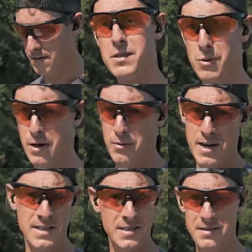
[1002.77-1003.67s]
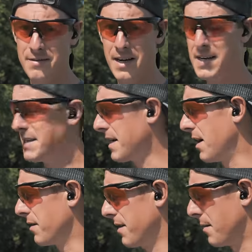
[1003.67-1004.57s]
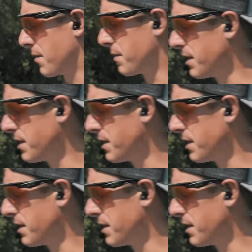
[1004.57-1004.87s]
so we erase any doubt, I'm gonna